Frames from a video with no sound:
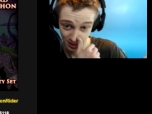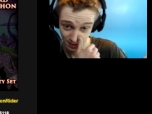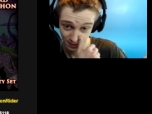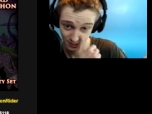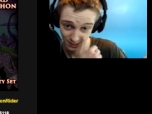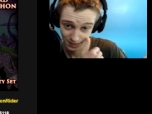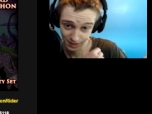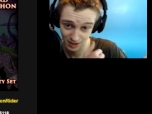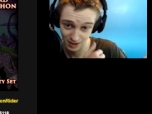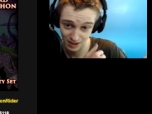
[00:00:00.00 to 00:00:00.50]

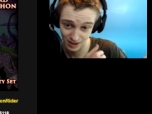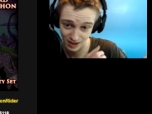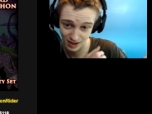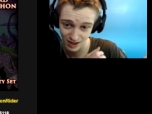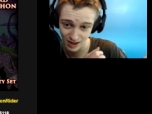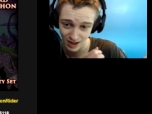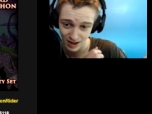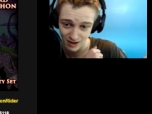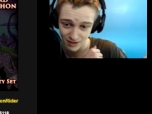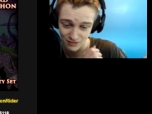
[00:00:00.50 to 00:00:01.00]
but
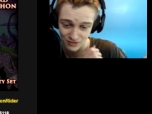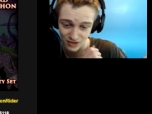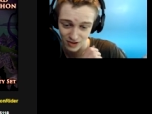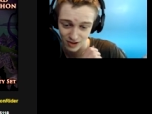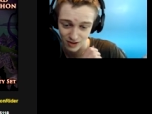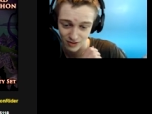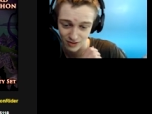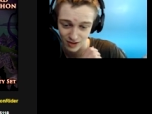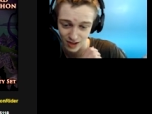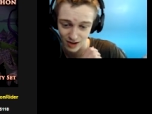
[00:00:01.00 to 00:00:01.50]
I don't
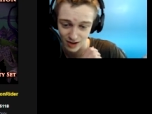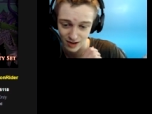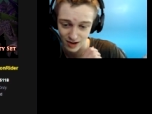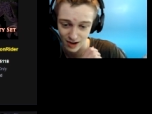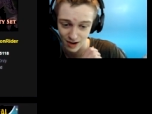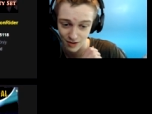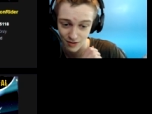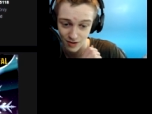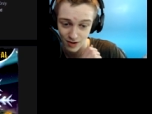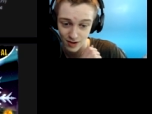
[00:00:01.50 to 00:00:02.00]
think I'll get it
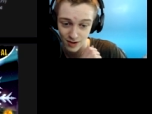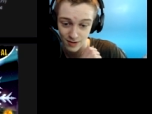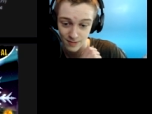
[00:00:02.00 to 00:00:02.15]
now.